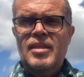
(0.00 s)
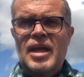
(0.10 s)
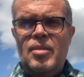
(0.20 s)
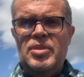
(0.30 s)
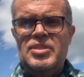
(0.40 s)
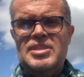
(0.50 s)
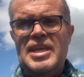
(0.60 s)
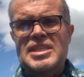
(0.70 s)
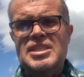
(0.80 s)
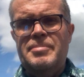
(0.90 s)
and with the
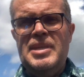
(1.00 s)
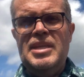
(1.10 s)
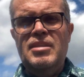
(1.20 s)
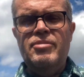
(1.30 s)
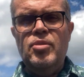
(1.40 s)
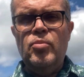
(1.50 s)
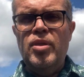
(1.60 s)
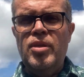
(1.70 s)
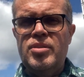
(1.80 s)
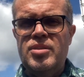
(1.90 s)
testimony of the
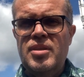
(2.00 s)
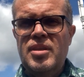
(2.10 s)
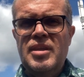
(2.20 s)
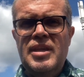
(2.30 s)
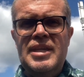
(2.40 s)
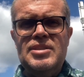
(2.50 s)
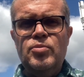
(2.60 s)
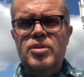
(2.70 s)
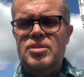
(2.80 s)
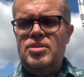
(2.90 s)
word? It's
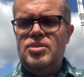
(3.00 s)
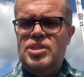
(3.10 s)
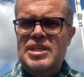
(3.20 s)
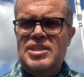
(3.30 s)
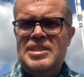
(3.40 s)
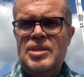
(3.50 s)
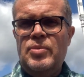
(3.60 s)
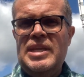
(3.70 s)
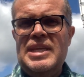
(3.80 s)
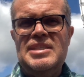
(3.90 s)
what Jesus did
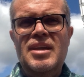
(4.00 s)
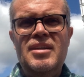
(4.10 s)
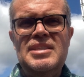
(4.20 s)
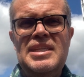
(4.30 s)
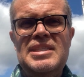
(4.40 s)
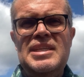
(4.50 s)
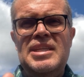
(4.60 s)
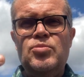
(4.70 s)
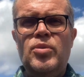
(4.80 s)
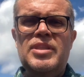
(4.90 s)
when he started, isn't it?
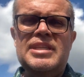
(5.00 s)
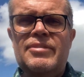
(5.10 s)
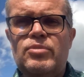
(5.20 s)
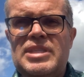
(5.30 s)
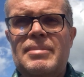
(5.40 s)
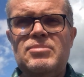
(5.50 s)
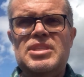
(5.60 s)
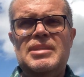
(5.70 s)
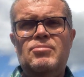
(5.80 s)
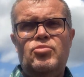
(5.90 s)
It's why the devil tempted
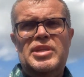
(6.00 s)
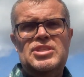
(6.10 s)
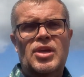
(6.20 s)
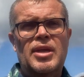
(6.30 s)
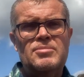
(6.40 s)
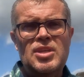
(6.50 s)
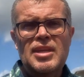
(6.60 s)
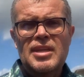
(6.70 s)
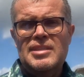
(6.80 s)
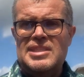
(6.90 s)
him three times
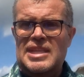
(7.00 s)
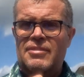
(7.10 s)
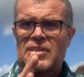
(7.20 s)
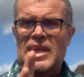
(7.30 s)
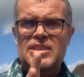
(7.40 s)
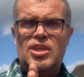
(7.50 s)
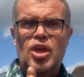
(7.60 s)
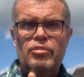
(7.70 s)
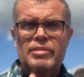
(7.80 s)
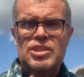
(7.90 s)
to see if he had the
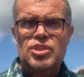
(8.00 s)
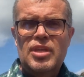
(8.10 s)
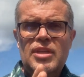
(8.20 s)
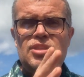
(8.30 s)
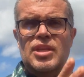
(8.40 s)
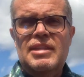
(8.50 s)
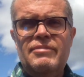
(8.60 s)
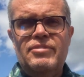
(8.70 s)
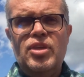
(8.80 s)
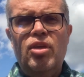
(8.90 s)
courage to live
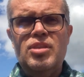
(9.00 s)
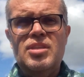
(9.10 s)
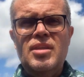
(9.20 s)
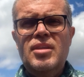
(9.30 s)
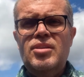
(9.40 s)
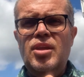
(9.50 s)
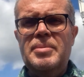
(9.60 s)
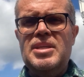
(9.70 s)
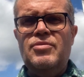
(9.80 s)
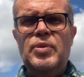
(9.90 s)
for God. You know,
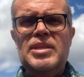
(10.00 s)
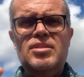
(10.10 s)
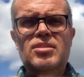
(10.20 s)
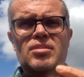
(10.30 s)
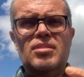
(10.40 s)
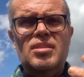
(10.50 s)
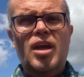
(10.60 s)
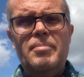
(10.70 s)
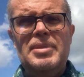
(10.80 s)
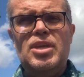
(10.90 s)
because if we
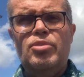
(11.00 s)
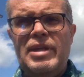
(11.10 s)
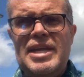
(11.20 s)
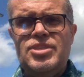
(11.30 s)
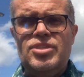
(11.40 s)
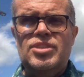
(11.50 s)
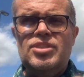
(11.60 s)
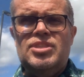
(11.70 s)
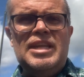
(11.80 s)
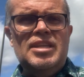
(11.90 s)
can't be courageous and
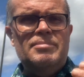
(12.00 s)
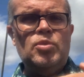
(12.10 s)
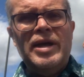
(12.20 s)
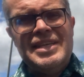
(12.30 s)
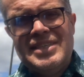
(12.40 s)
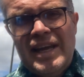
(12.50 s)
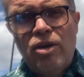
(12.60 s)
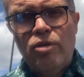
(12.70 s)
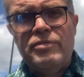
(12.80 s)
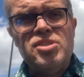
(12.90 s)
stand up to
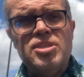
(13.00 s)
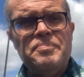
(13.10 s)
ourselves,